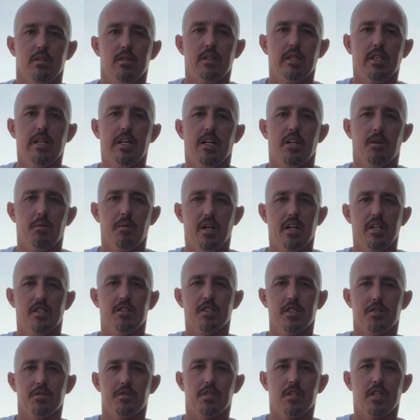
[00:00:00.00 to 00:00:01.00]
Hey everybody,
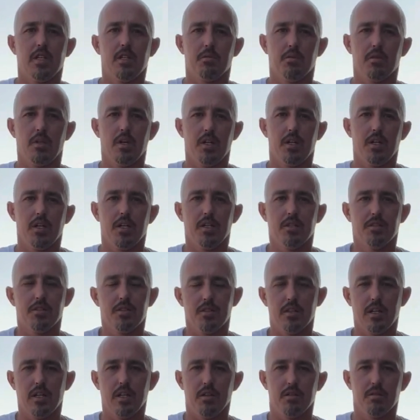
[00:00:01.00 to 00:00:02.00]
Jeff Stroud with Hurricane
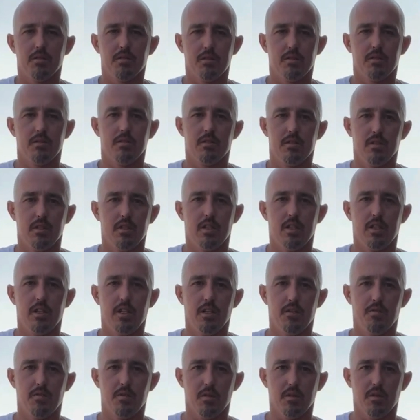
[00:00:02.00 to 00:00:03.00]
Strouds,
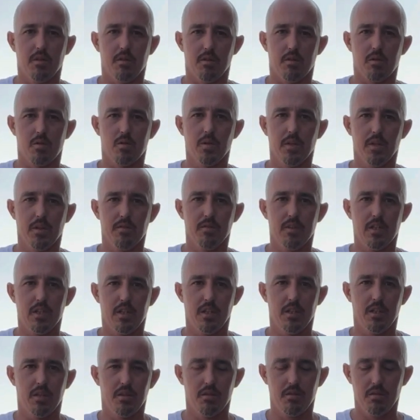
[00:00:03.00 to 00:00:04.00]
here for a little quick
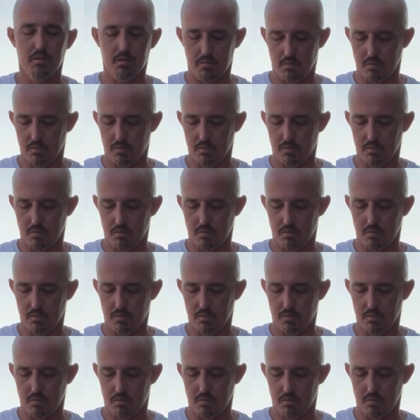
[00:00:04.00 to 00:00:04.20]
video.